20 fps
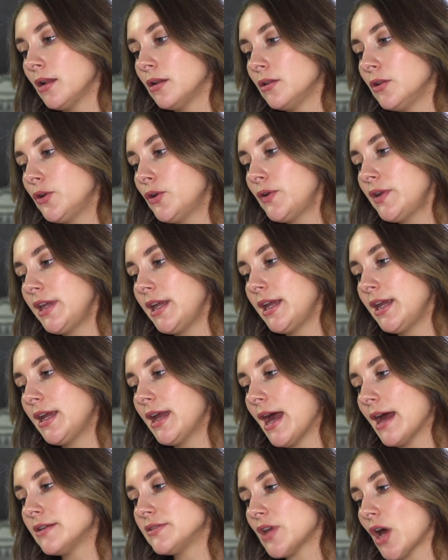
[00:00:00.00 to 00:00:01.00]
Lu Yi
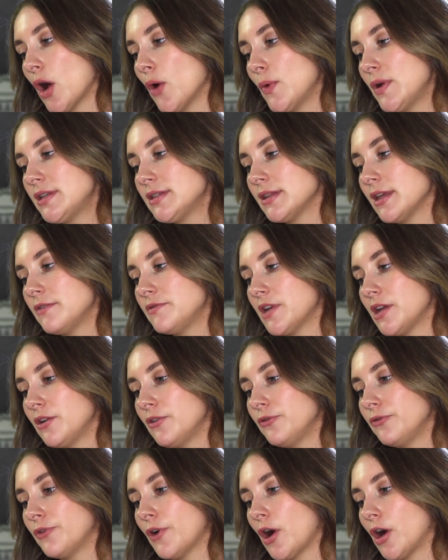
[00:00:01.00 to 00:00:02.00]
has always lived on
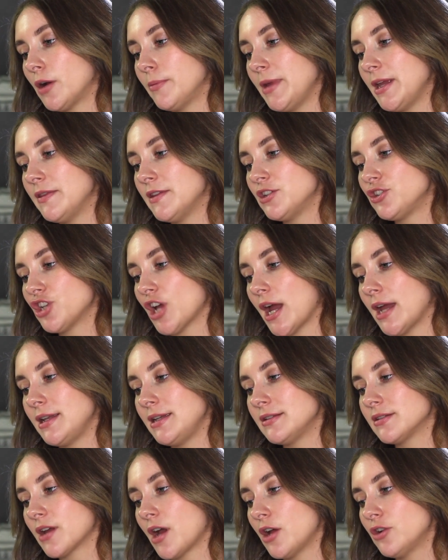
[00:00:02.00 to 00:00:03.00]
a farm in the
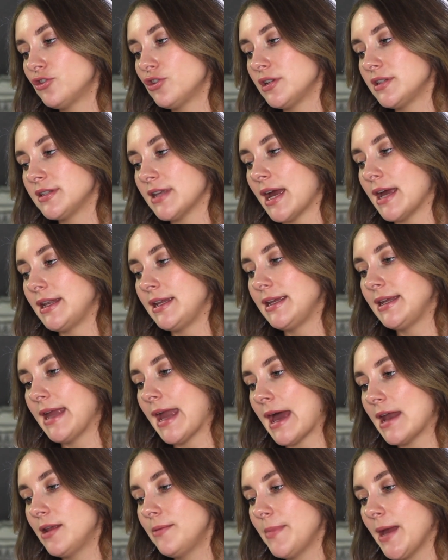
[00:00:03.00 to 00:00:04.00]
Chinese countryside. He
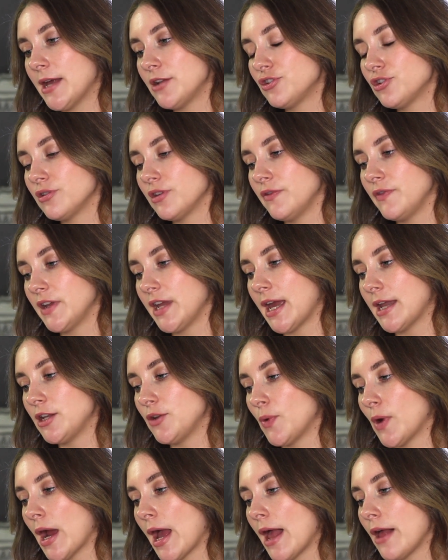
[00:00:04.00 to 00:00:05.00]
can't imagine living
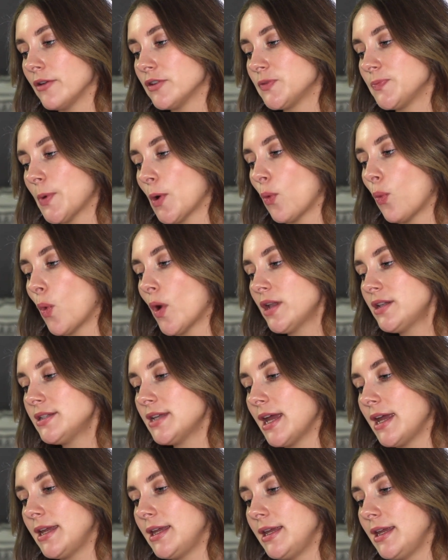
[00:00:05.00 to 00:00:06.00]
anywhere else, but one
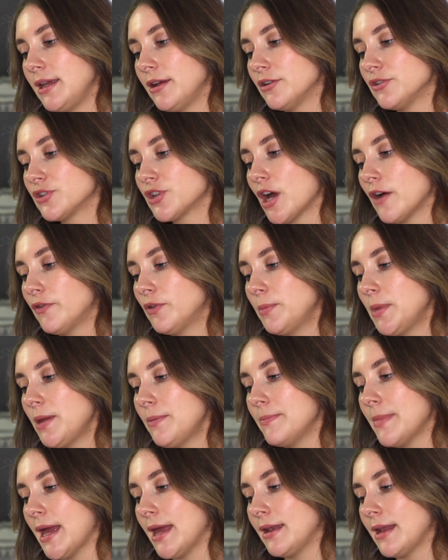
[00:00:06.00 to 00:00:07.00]
day he hears
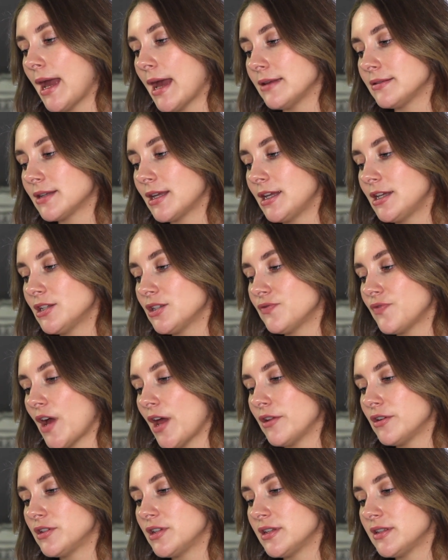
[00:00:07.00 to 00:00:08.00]
government men asking his
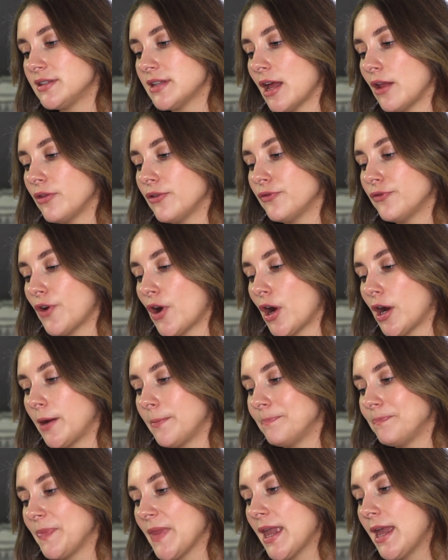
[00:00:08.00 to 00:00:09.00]
father to sell the
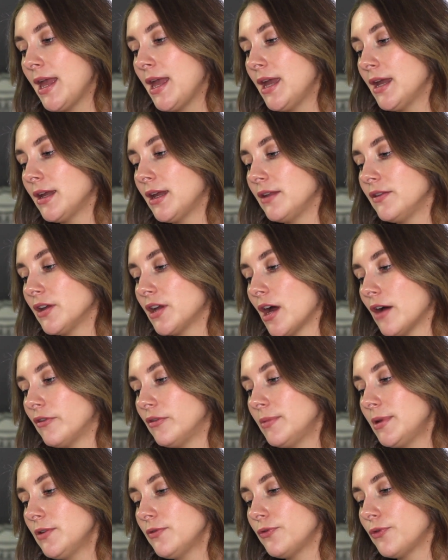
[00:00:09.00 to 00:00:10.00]
farm. Can the
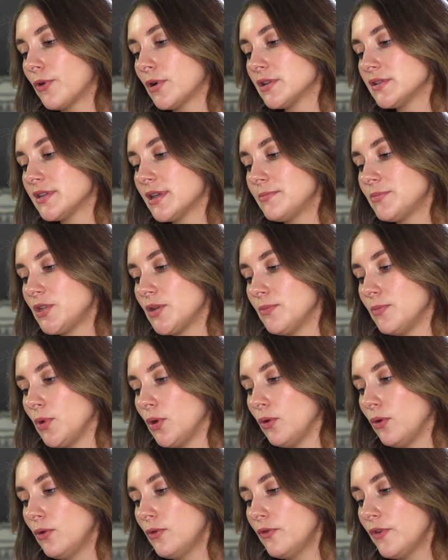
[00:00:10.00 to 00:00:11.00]
government force them to
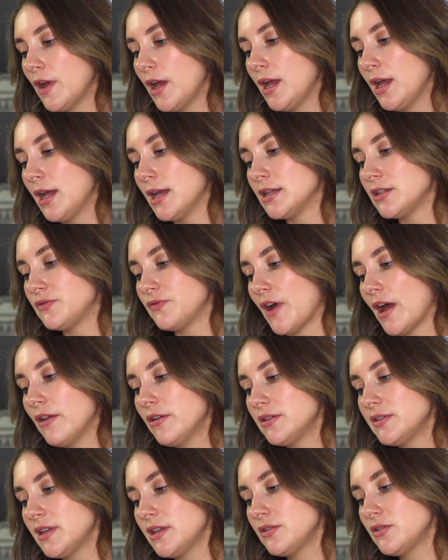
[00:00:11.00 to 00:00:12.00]
move? His
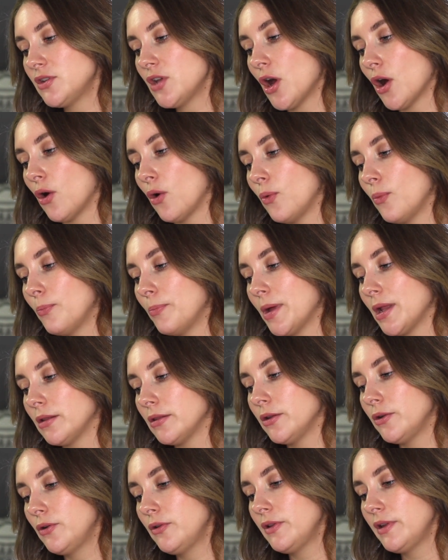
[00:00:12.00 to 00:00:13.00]
father says no, but
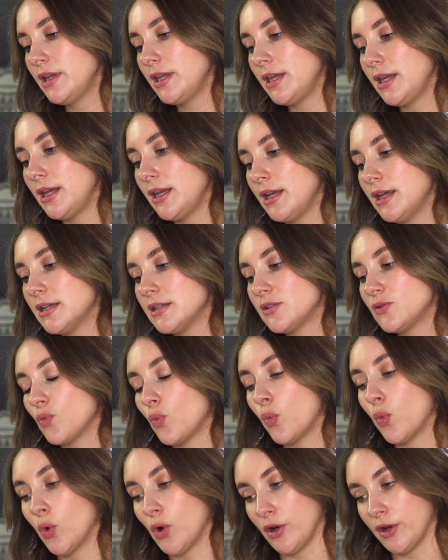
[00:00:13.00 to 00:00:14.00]
Lu Yi is
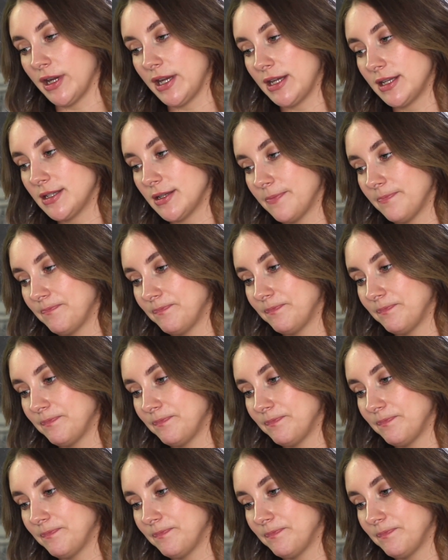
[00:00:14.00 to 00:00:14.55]
worried.